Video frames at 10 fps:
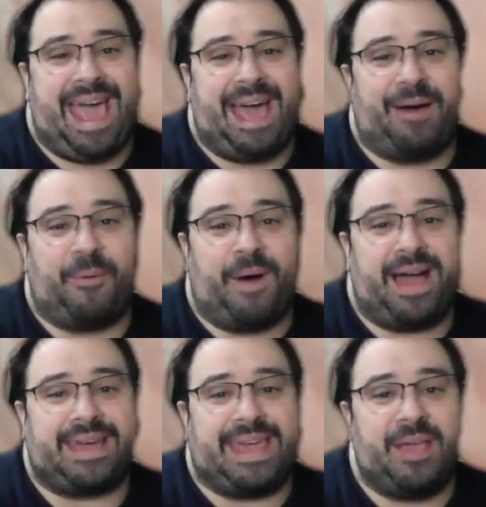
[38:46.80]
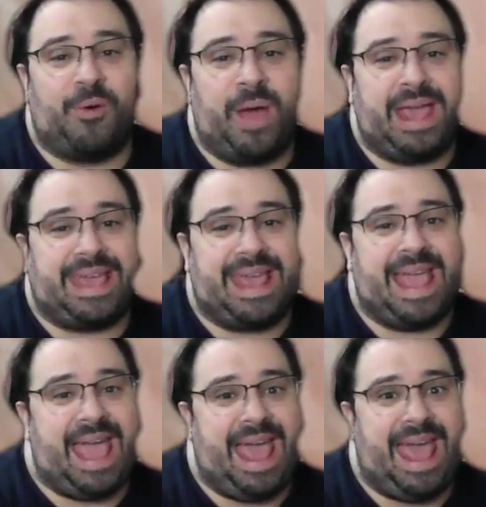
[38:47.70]
Walking Wakey
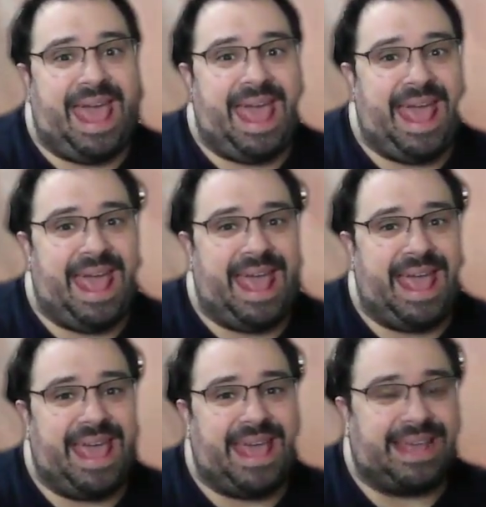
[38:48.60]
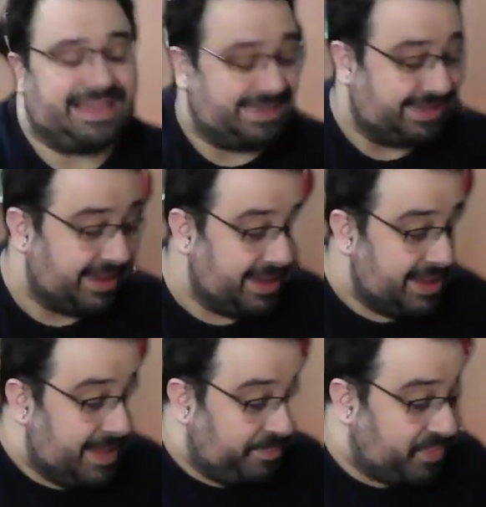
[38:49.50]
Axe.
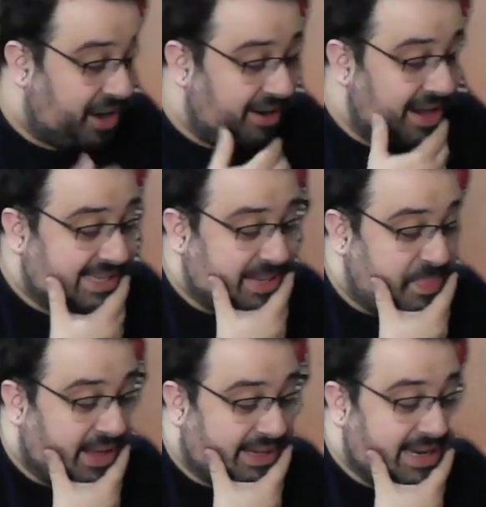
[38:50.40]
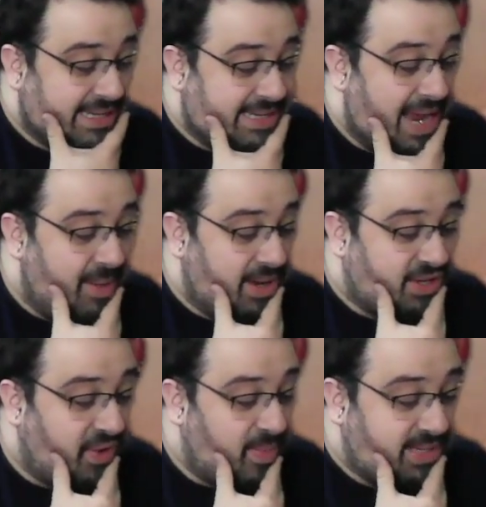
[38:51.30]
Alright, its ability. Damage
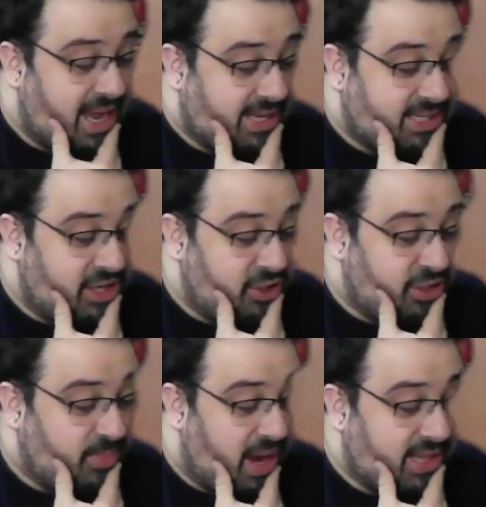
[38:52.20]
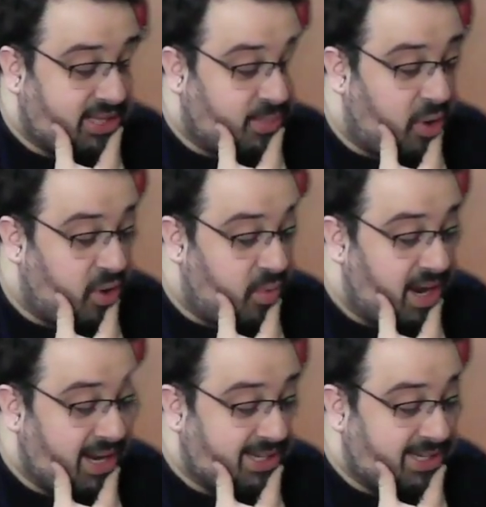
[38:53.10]
from attacks used by this
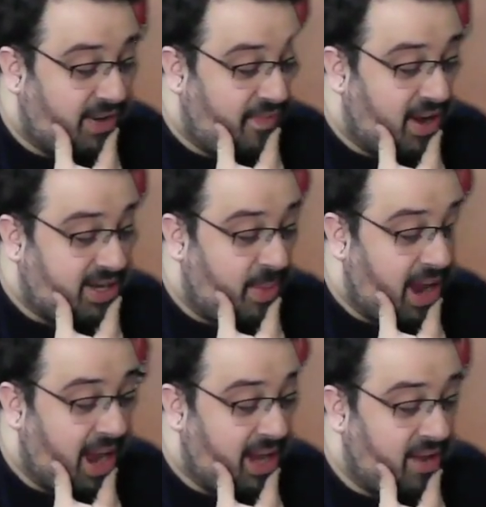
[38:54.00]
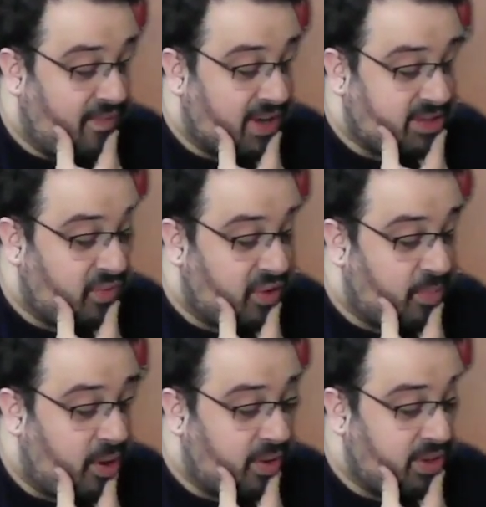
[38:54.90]
Pokemon isn't affected by any effects of your
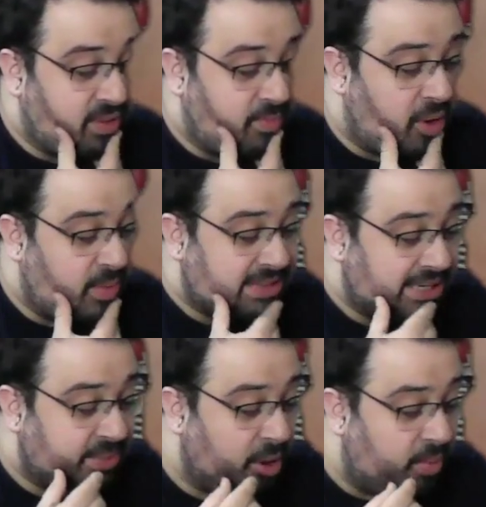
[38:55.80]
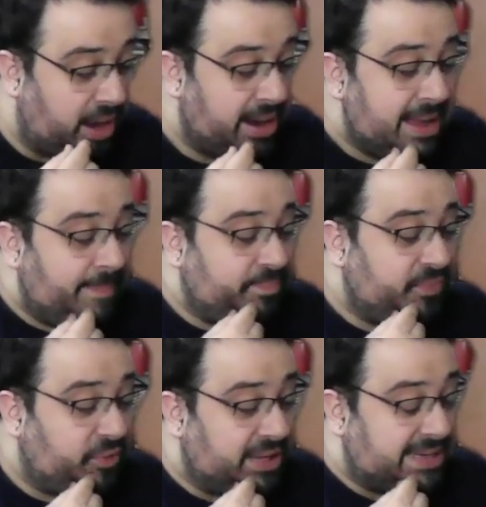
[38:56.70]
Pokemon's active Pokemon.
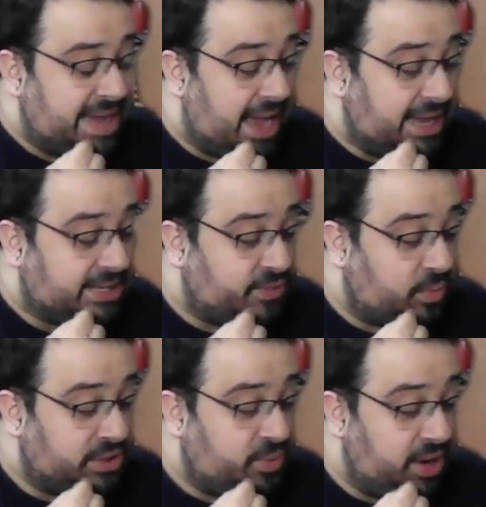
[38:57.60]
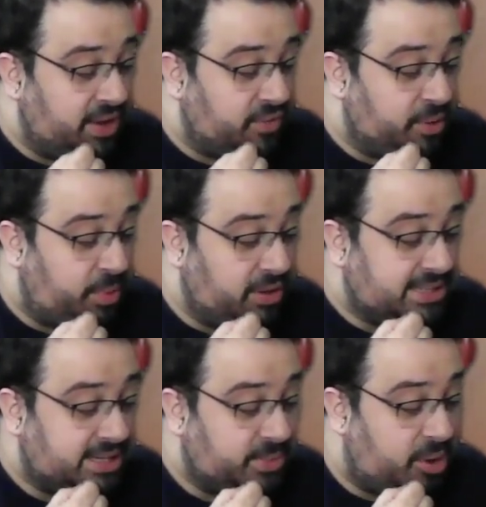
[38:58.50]
For the attack, it hits for 120. If your opponent's
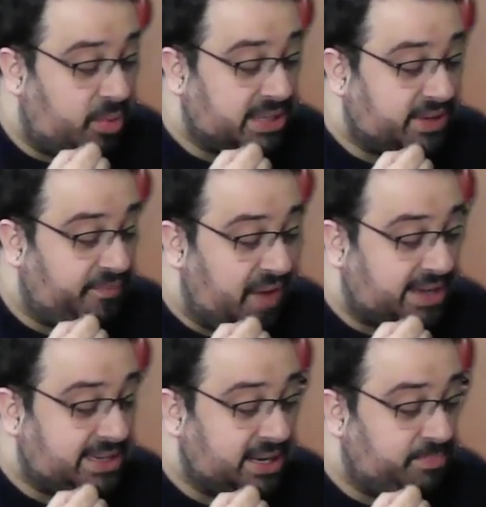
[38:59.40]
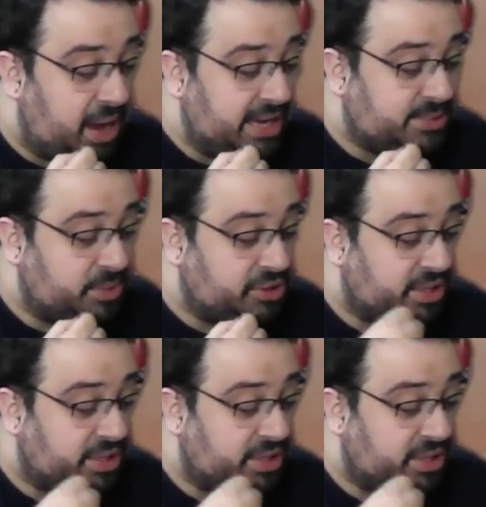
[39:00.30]
active Pokemon is affected by a special